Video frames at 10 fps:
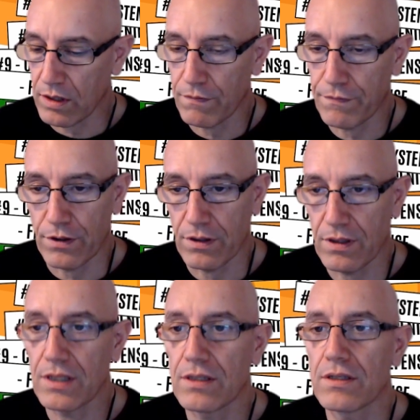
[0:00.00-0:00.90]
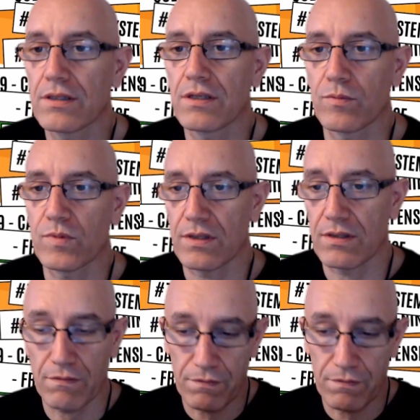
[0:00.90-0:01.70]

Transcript: for the India teams, it's a very